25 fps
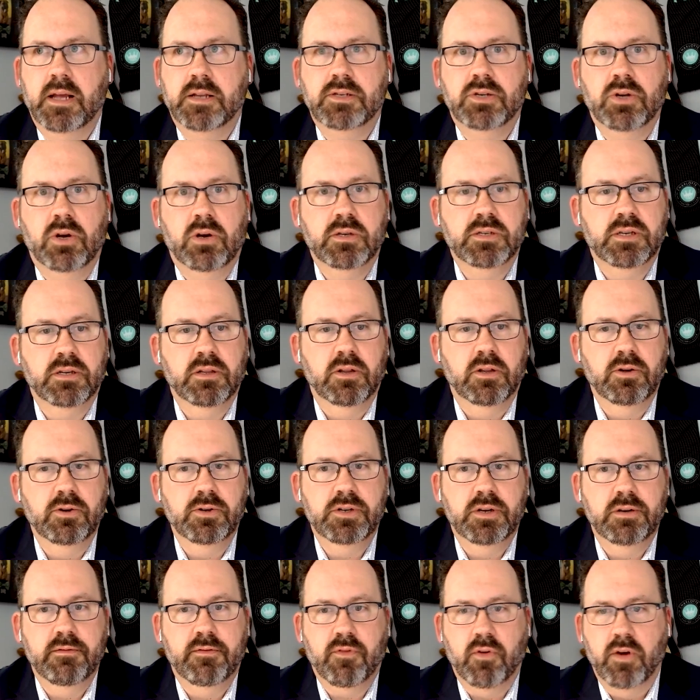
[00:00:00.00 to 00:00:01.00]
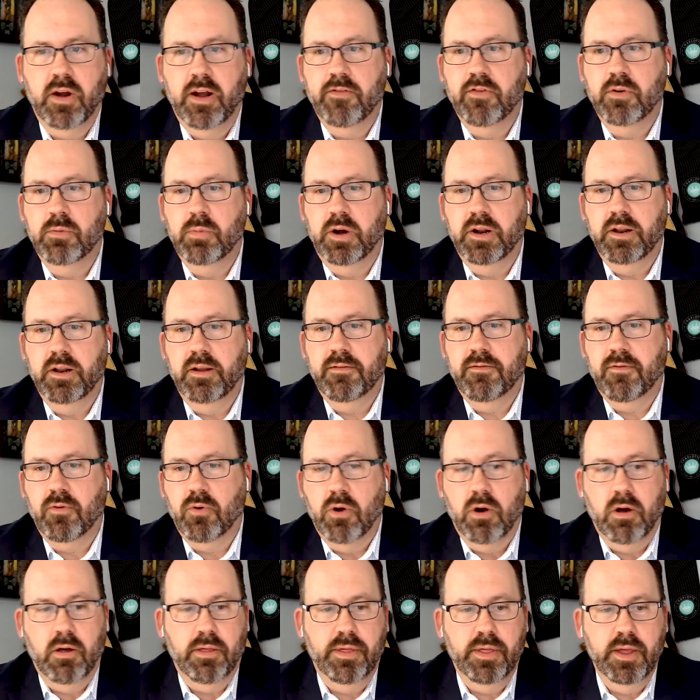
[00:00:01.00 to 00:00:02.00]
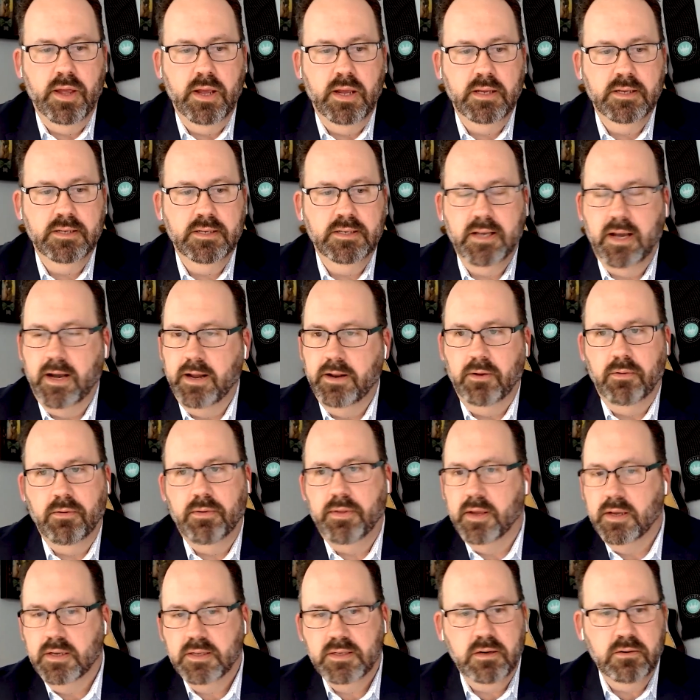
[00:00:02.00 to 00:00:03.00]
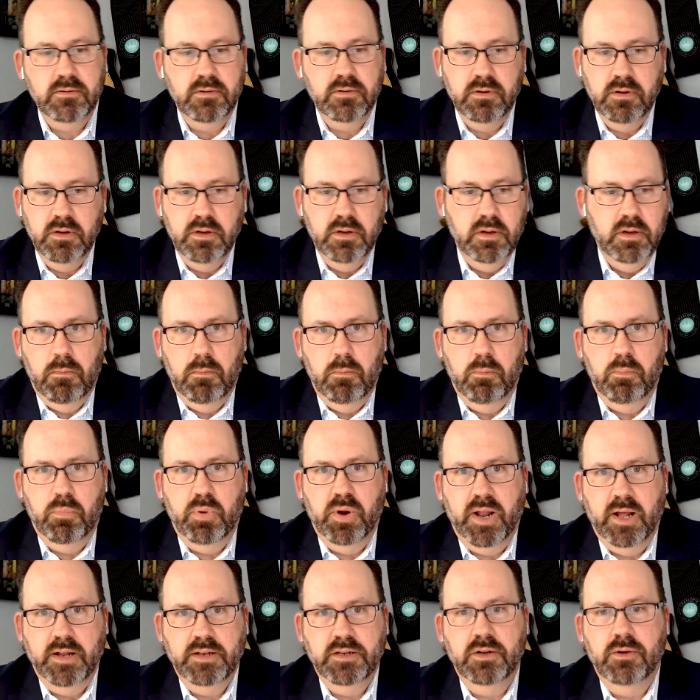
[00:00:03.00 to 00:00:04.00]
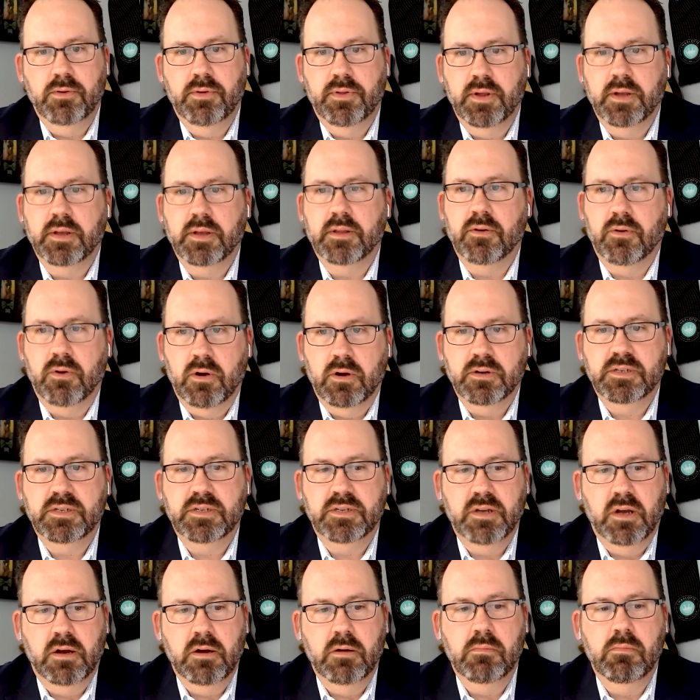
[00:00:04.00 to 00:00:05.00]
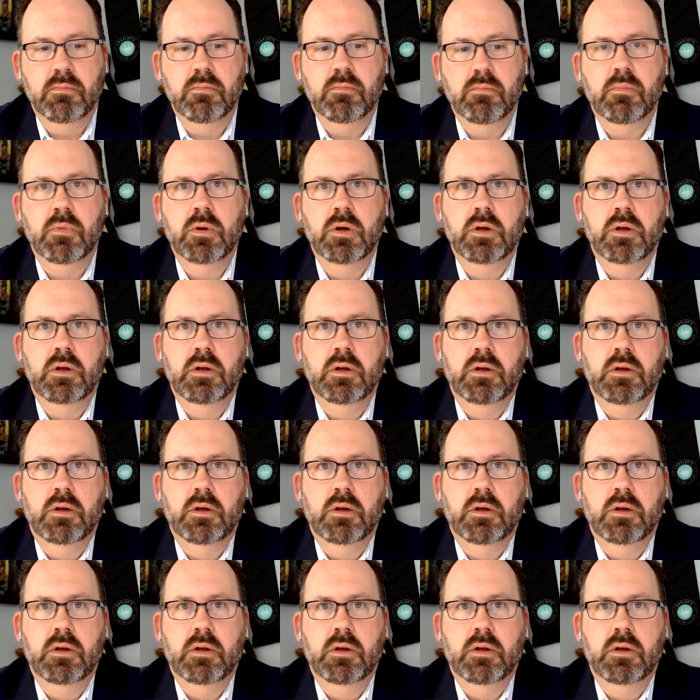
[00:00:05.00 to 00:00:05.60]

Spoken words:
catch-all solution for everybody for all things? I don't think so. But I do think there are some